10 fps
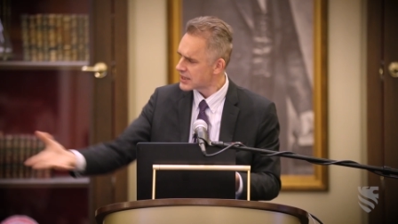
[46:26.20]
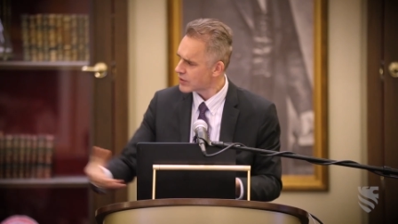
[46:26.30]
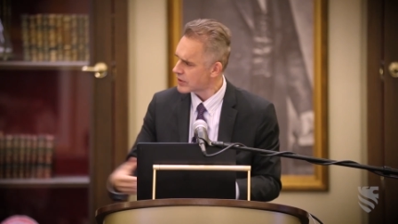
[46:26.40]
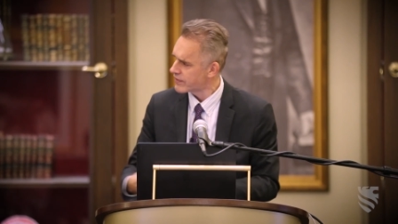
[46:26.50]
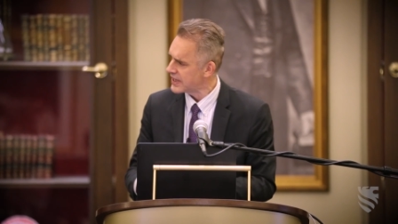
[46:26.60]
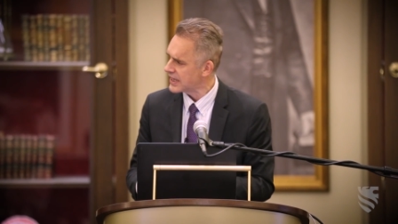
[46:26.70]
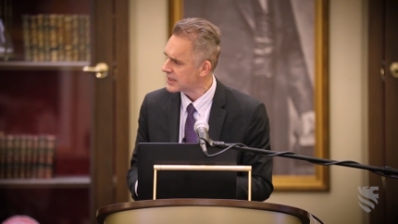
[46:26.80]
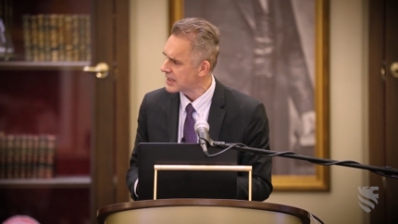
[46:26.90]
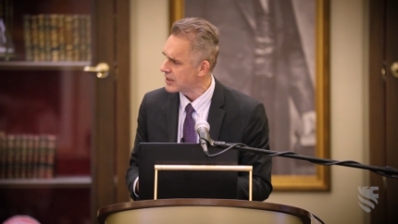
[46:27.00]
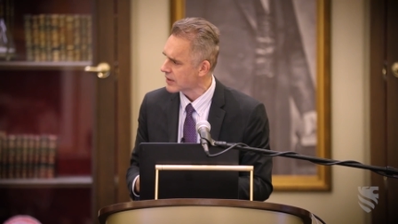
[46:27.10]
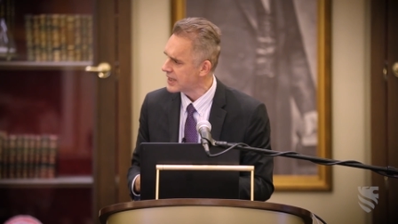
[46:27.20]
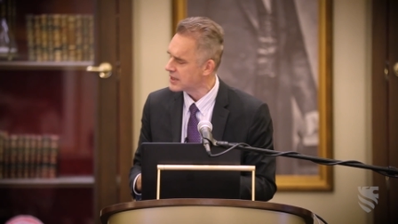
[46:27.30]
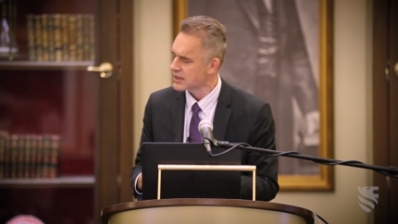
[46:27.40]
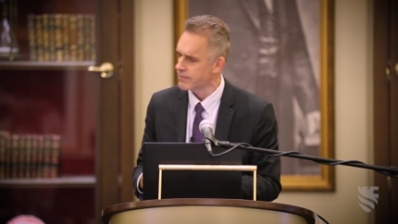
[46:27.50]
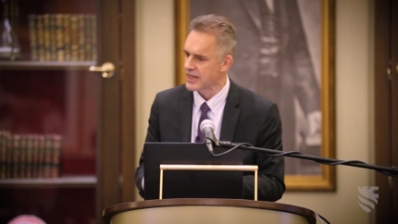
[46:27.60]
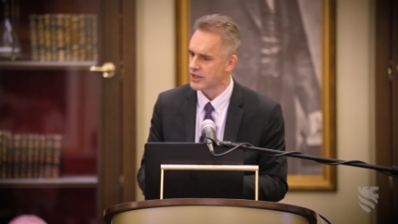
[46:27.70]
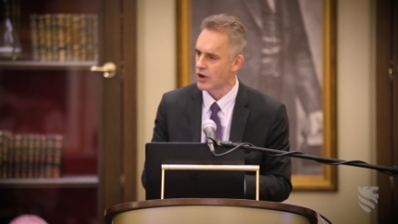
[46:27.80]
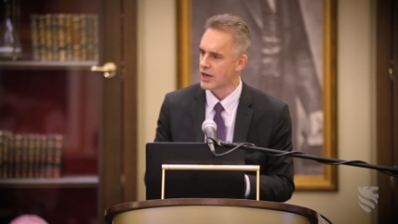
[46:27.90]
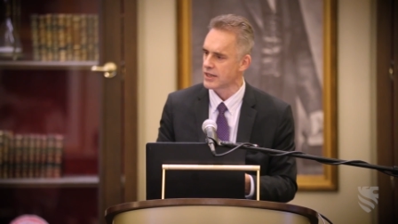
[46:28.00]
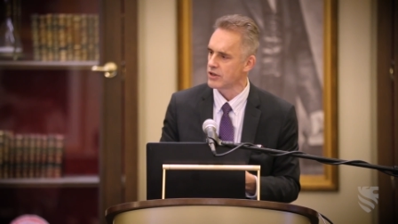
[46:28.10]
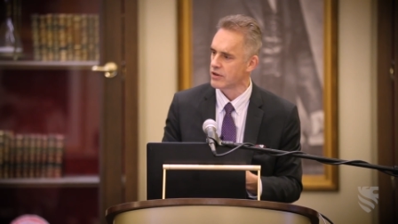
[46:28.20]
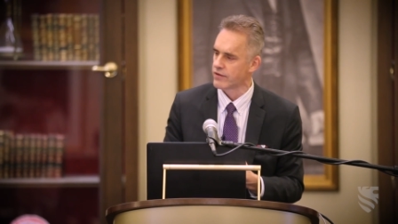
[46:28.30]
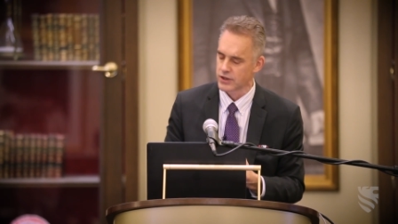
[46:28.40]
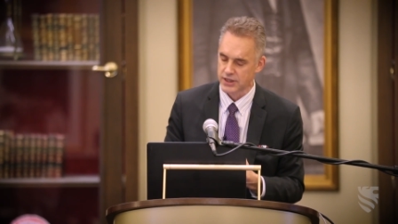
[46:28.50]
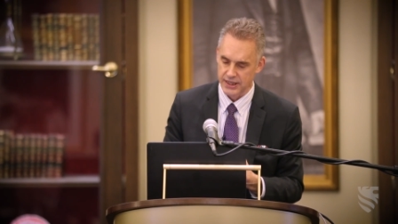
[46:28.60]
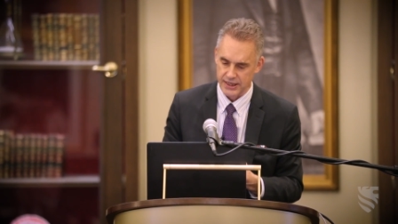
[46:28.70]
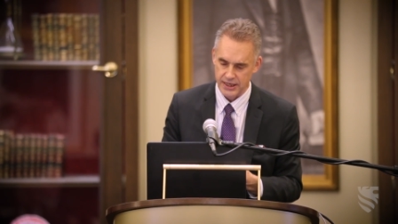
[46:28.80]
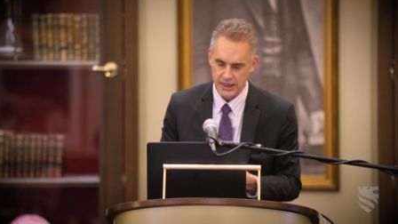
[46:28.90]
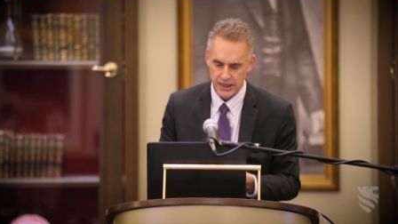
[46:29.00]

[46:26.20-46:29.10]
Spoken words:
the sort of thing that your kids are being taught in university.